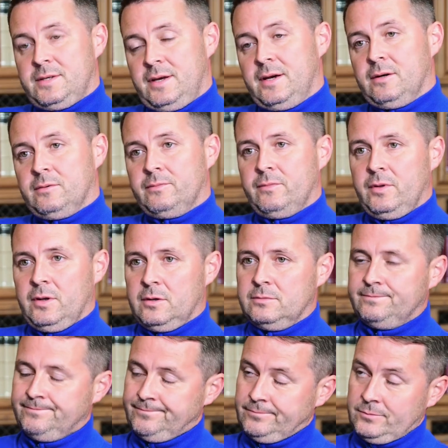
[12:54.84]
how, you know,
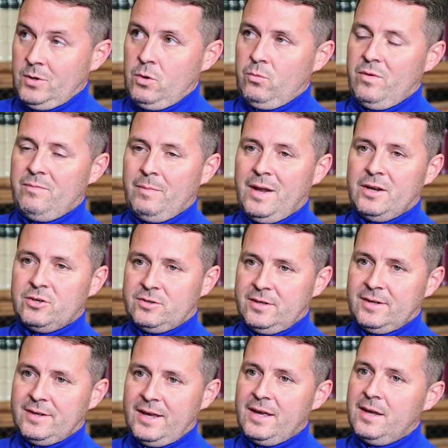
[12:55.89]
we've managed to
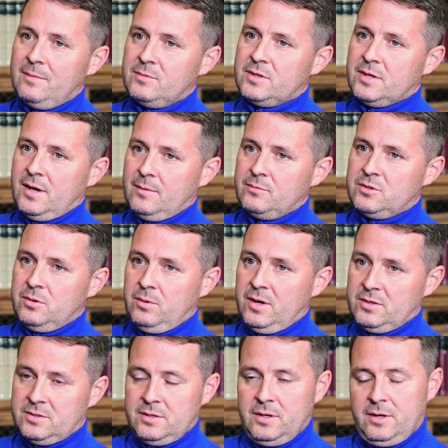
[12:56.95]
get him to come to
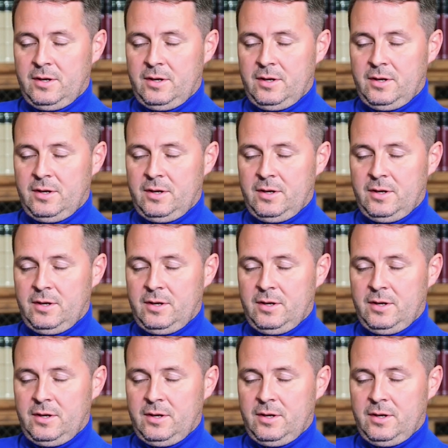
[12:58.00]
us.